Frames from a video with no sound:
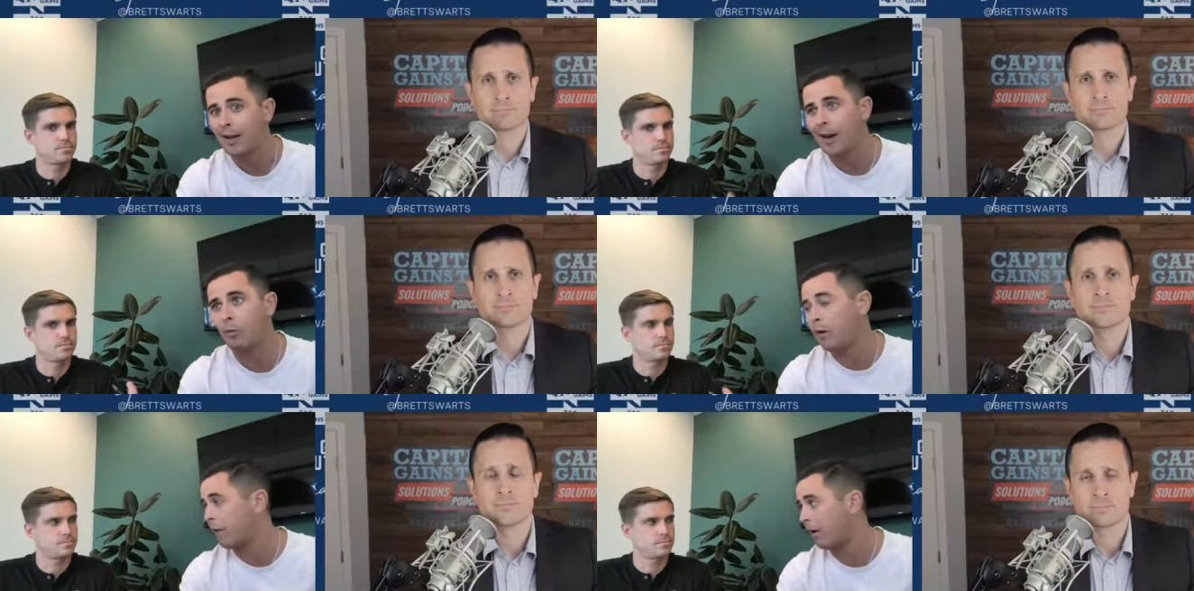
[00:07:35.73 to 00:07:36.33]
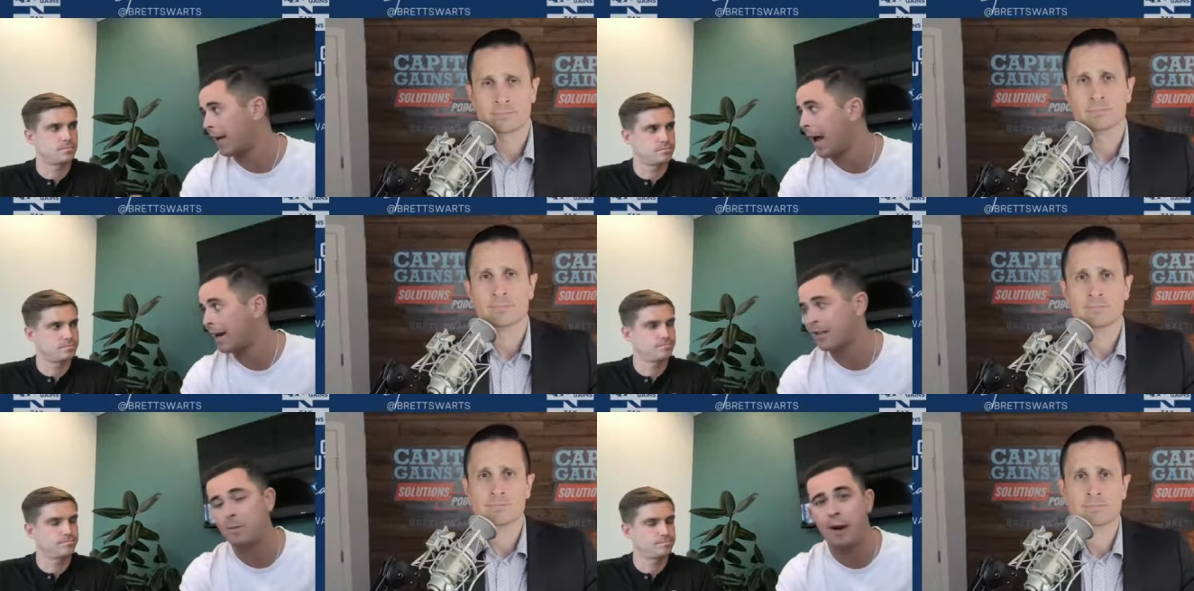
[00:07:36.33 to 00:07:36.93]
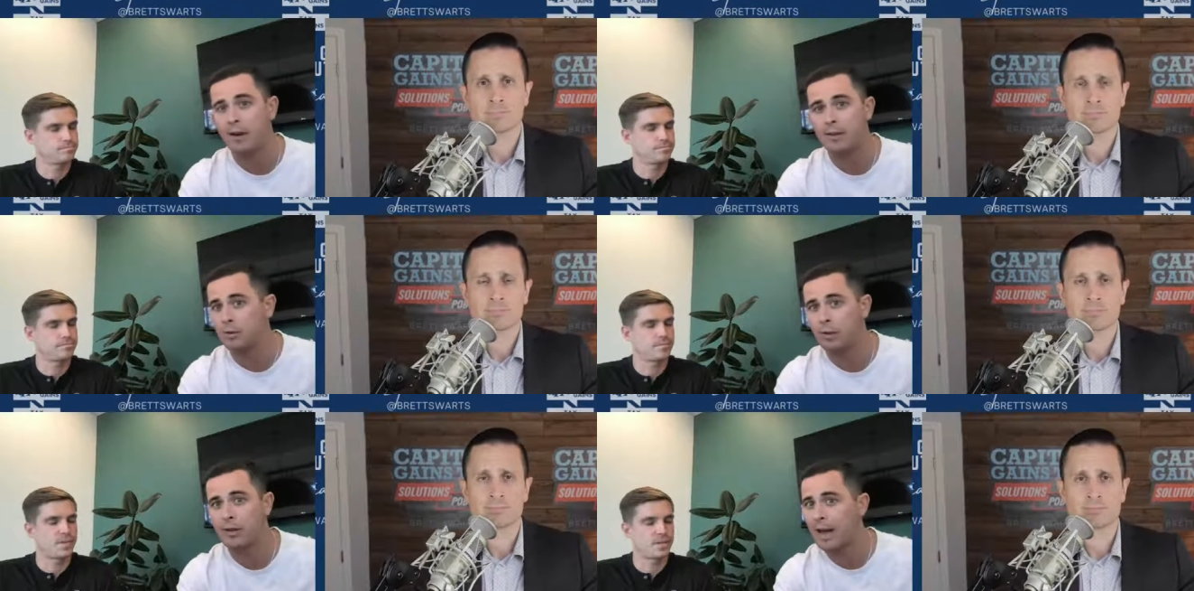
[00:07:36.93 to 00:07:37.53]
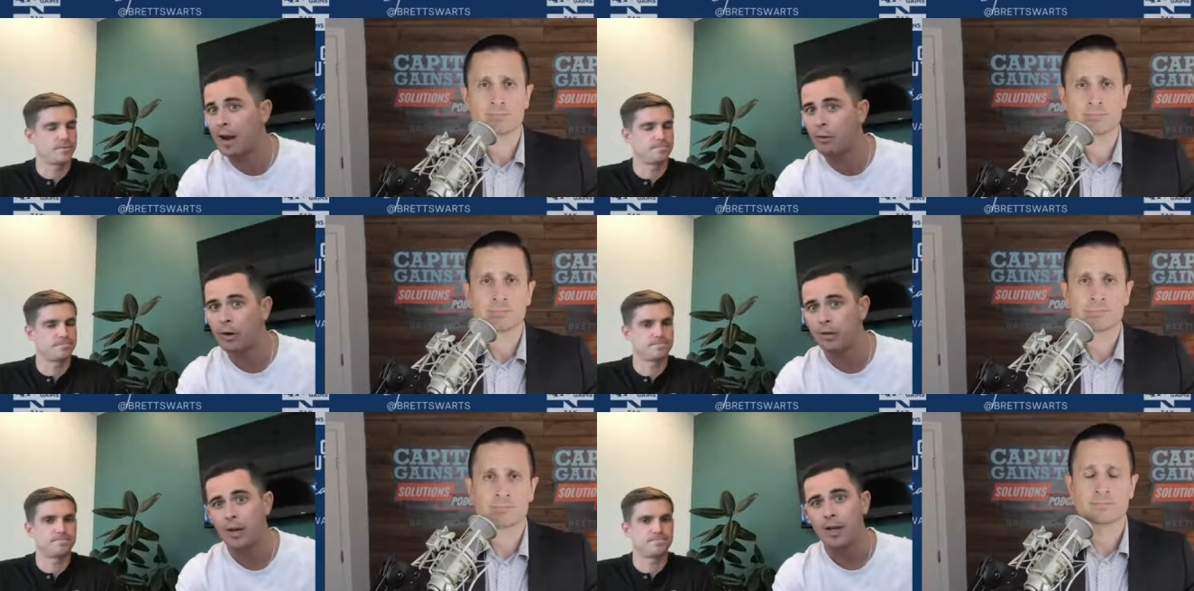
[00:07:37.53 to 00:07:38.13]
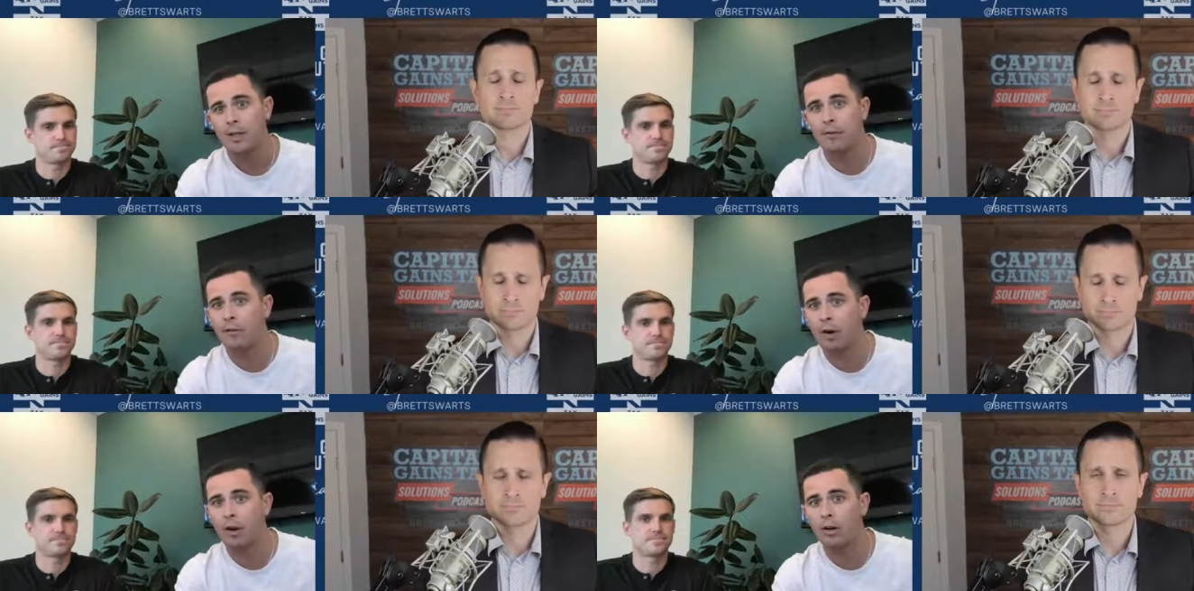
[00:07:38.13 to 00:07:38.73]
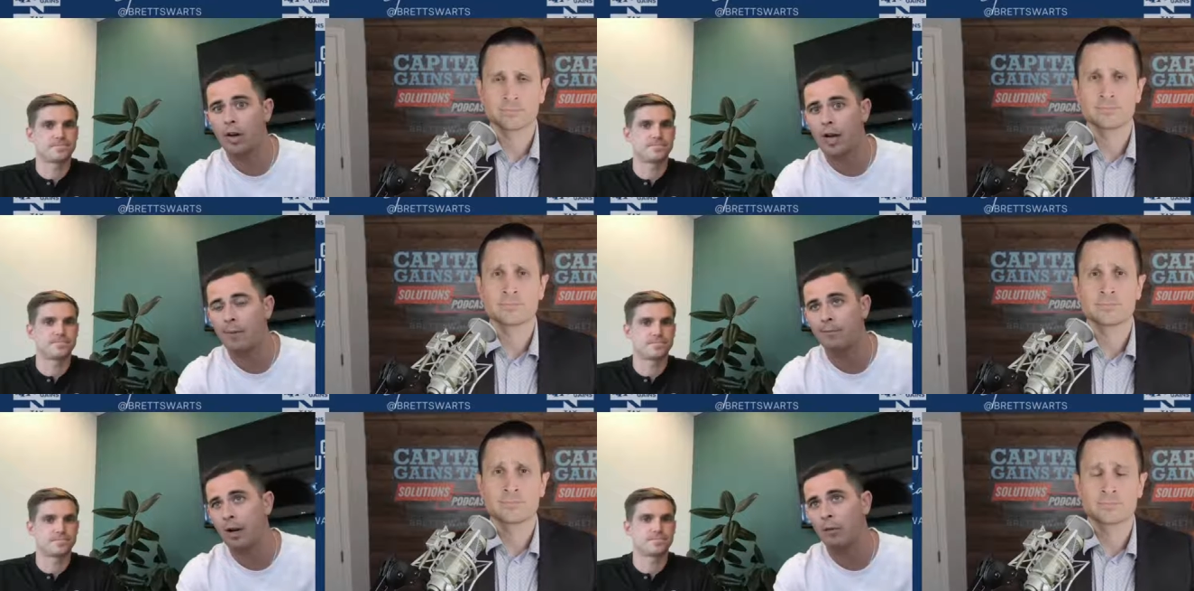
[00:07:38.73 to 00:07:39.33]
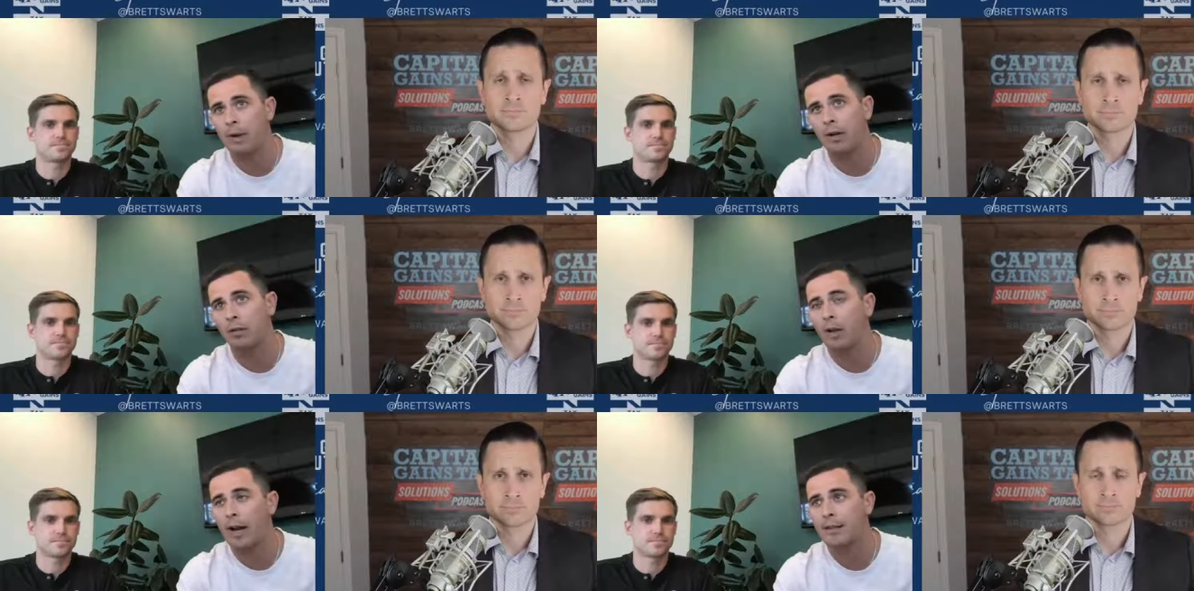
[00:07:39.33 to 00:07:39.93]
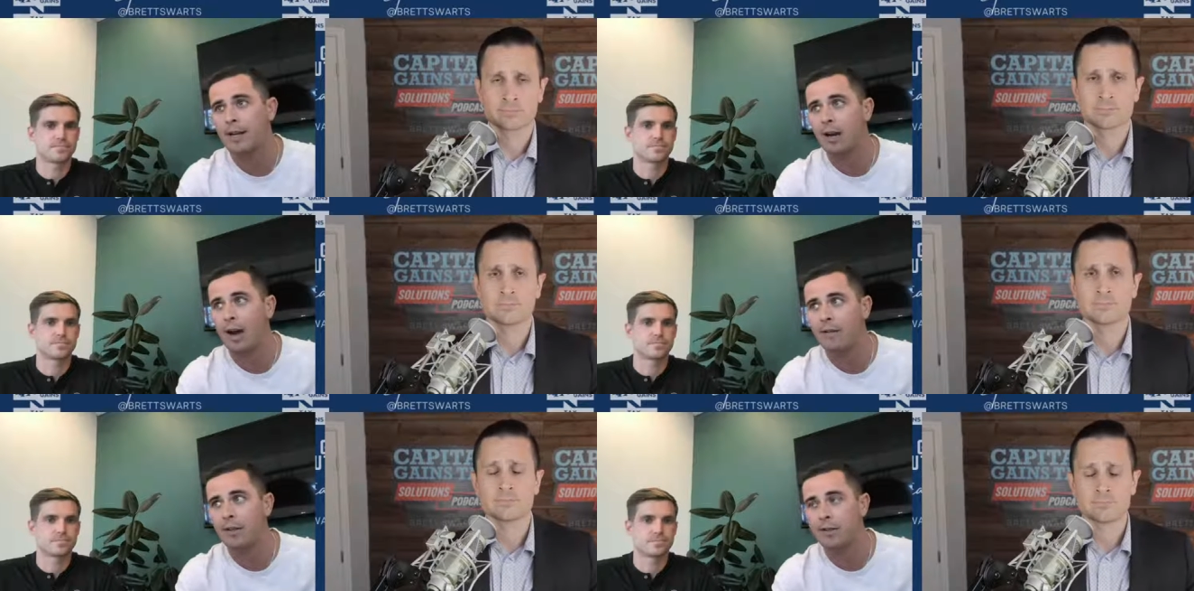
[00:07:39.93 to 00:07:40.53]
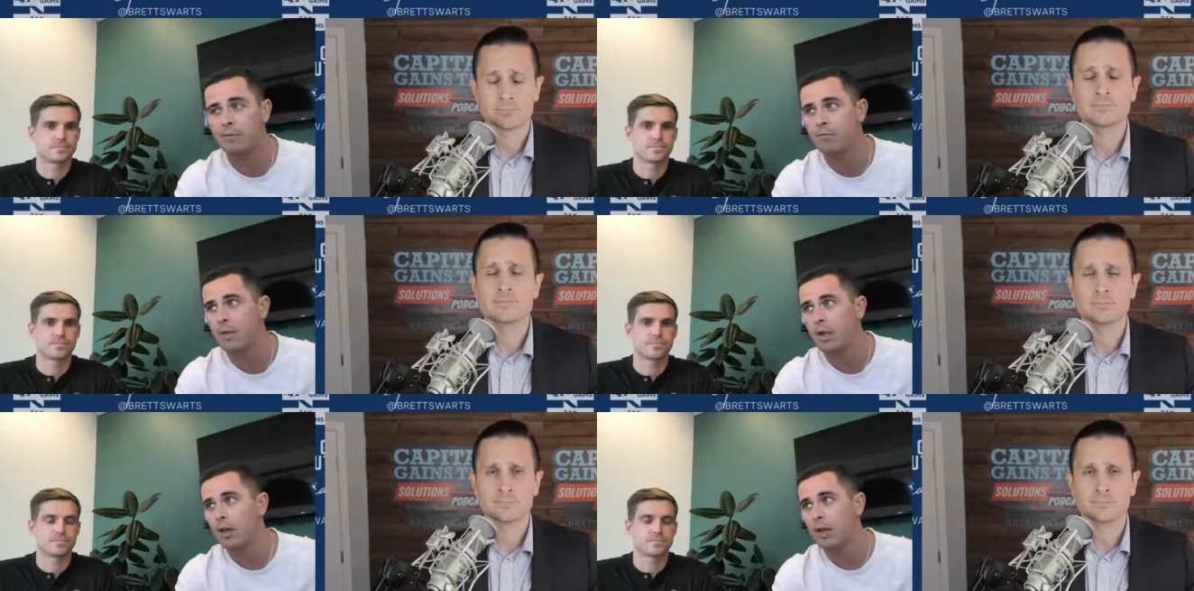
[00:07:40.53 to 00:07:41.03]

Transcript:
Speaker 1: Um, we've already had experiences with that with some of our, um, our bigger clients now having some,